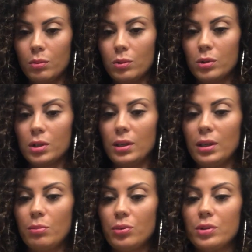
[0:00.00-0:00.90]
What's the
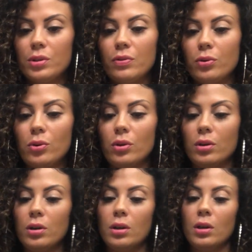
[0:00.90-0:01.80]
Empress
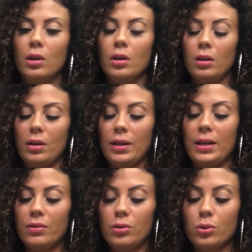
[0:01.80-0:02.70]
for?
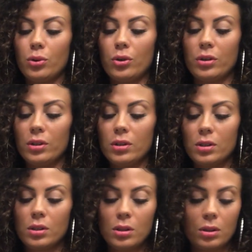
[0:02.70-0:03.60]
Knight of Swords